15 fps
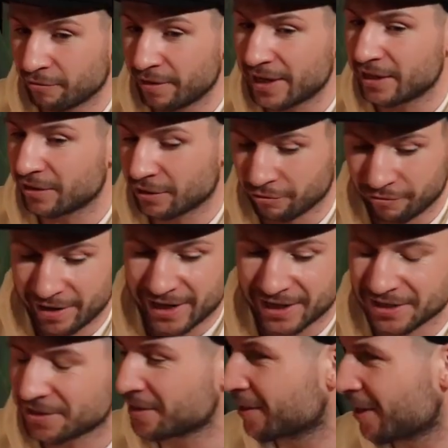The ring, the ring
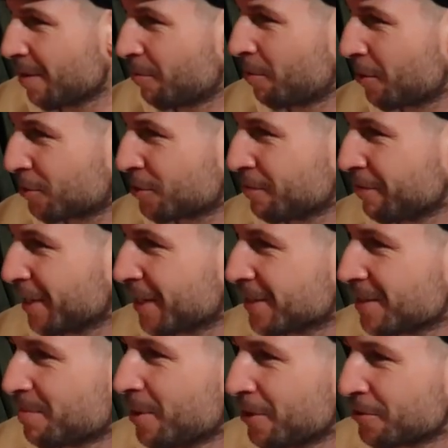is a, a boxing ring
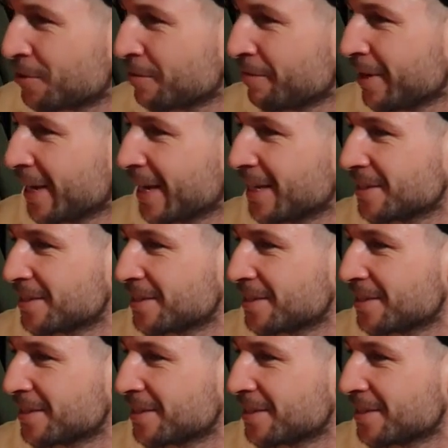is a boxing ring.